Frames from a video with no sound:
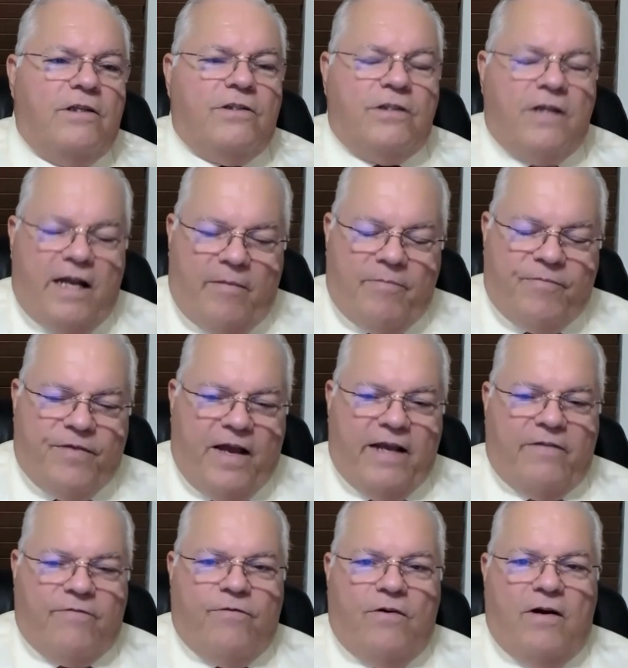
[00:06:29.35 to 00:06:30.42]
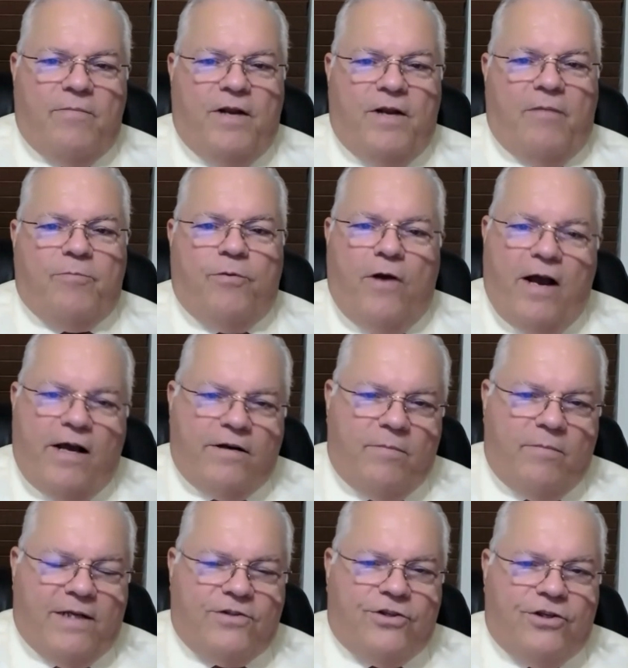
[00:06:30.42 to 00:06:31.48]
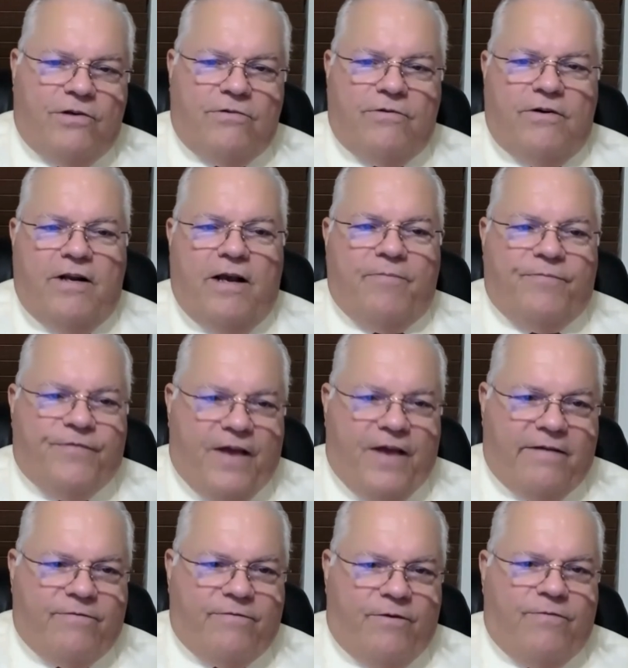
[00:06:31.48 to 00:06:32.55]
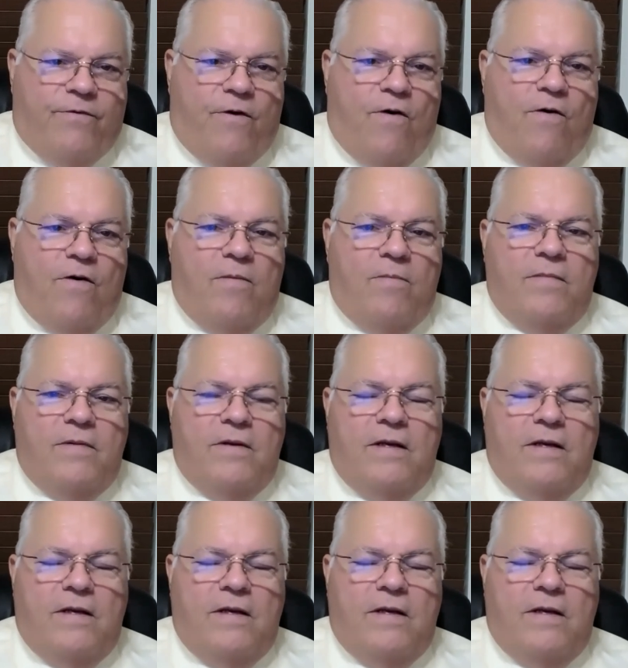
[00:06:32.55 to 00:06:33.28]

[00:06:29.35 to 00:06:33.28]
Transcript: Say, I'm thankful. I'm not proud of my children. I'm thankful for them.